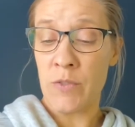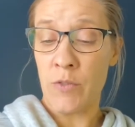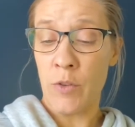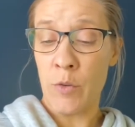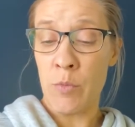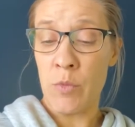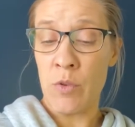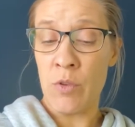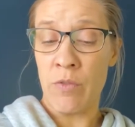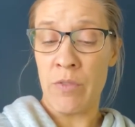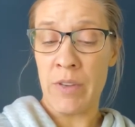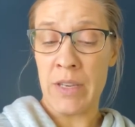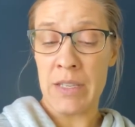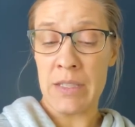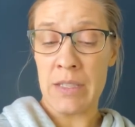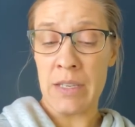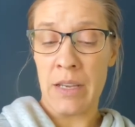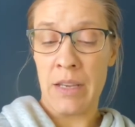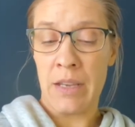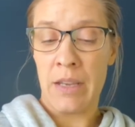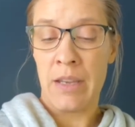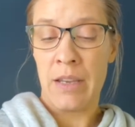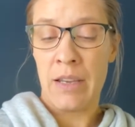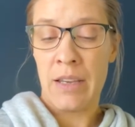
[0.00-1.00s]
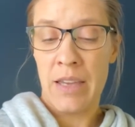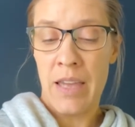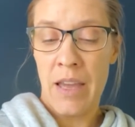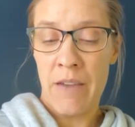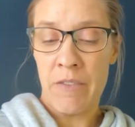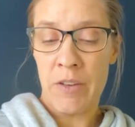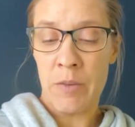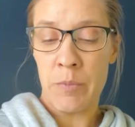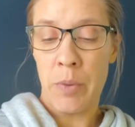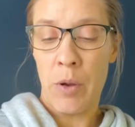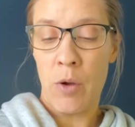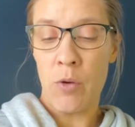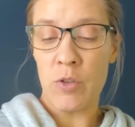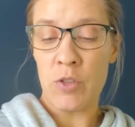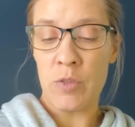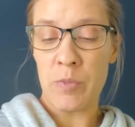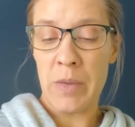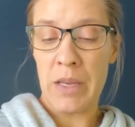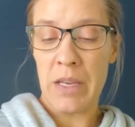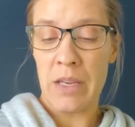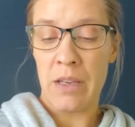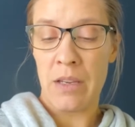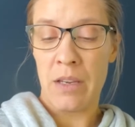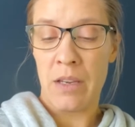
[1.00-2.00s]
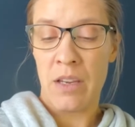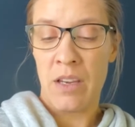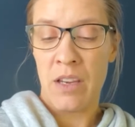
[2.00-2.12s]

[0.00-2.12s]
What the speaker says: for movies. Kevin poked me.